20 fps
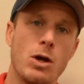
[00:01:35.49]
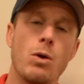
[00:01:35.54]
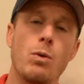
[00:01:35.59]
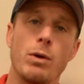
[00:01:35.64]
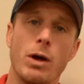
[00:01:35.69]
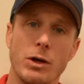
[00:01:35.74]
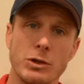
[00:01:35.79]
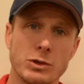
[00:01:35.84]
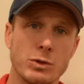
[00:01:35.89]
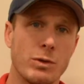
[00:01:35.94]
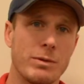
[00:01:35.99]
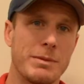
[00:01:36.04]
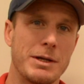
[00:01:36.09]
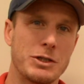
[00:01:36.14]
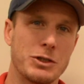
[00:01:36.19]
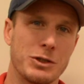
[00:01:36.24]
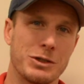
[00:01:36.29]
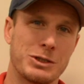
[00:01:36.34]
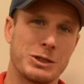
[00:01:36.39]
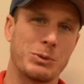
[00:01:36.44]
We also want to make
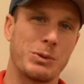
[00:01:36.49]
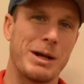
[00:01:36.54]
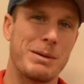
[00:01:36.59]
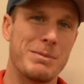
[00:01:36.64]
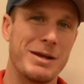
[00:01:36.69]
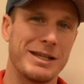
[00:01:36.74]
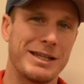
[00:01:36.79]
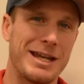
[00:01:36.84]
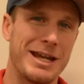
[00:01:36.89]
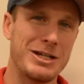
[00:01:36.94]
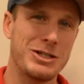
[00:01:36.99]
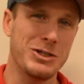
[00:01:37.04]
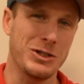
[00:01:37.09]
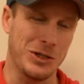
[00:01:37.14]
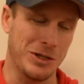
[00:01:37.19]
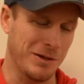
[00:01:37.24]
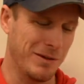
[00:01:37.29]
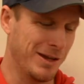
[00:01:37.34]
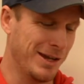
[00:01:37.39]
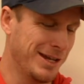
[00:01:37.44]
sure it's the right
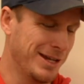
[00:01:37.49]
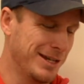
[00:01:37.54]
medication.